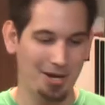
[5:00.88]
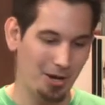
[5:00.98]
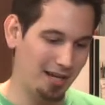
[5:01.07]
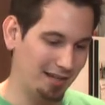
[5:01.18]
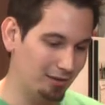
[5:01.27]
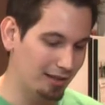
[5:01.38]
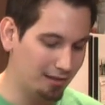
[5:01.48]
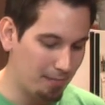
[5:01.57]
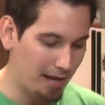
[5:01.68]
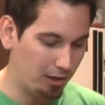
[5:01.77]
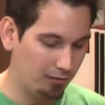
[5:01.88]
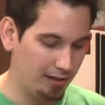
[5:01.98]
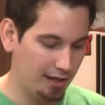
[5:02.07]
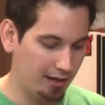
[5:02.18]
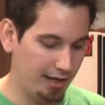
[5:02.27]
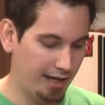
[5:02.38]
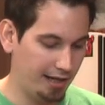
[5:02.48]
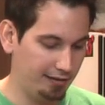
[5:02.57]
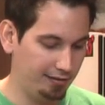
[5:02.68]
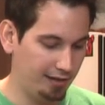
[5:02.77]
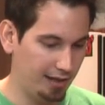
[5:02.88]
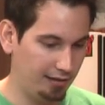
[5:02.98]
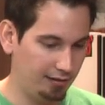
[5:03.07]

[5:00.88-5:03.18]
Okay, so let's come back over here and say